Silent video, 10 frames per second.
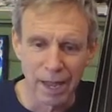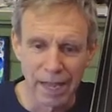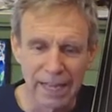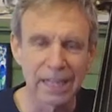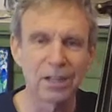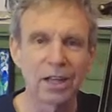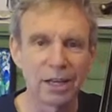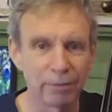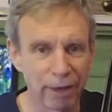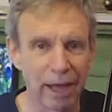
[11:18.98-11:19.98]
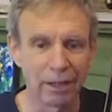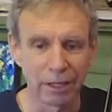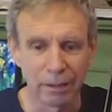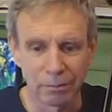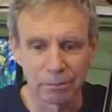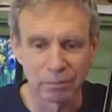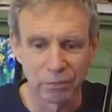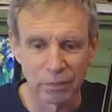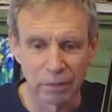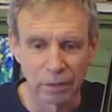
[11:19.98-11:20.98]
a hill and a valley,
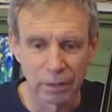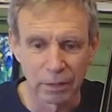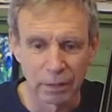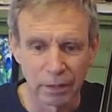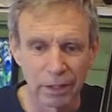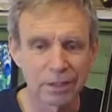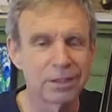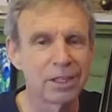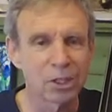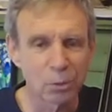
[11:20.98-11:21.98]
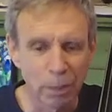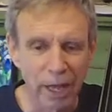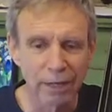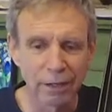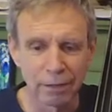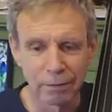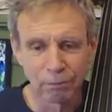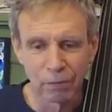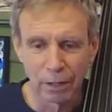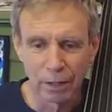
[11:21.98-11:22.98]
is the expanded
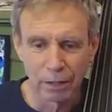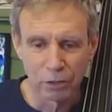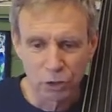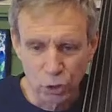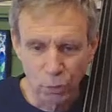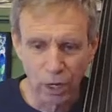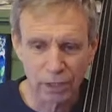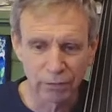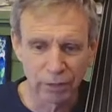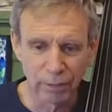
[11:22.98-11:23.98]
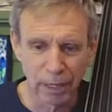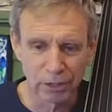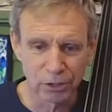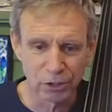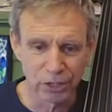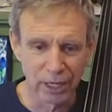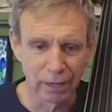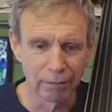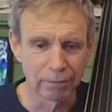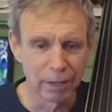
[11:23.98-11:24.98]
two octave E major
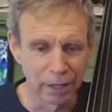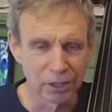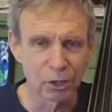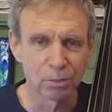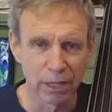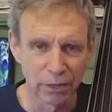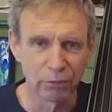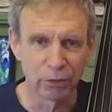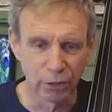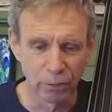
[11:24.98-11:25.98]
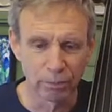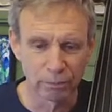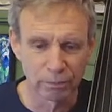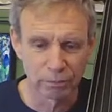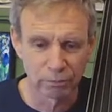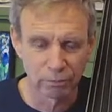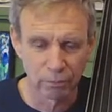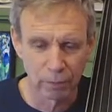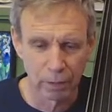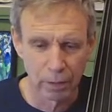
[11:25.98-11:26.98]
scale that I just played for you.
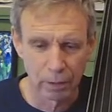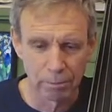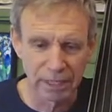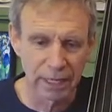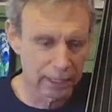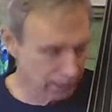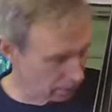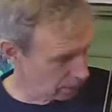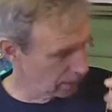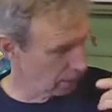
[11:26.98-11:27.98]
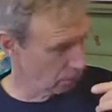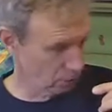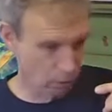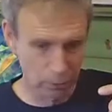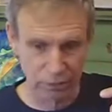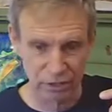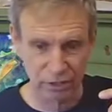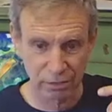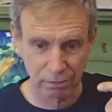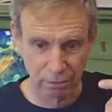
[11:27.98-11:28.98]
Beginning on our
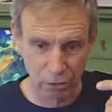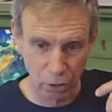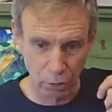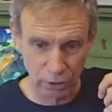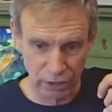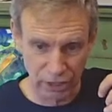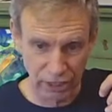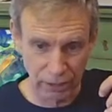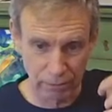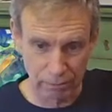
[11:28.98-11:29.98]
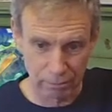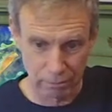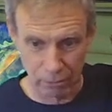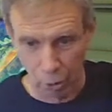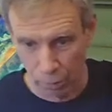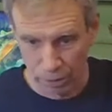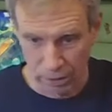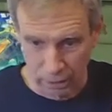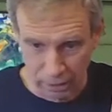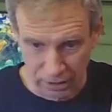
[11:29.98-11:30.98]
lowest note E,
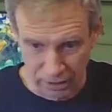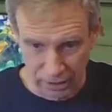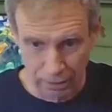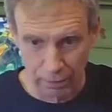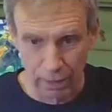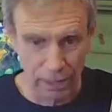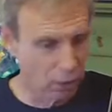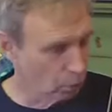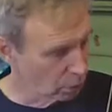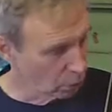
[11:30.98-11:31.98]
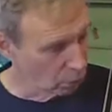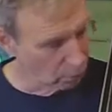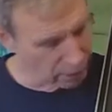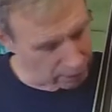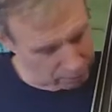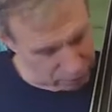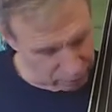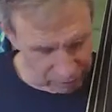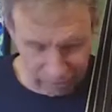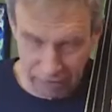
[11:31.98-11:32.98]
open E, and going all the way up to
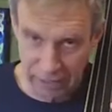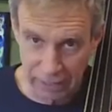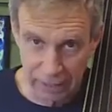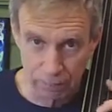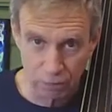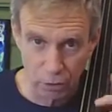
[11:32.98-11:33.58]
this E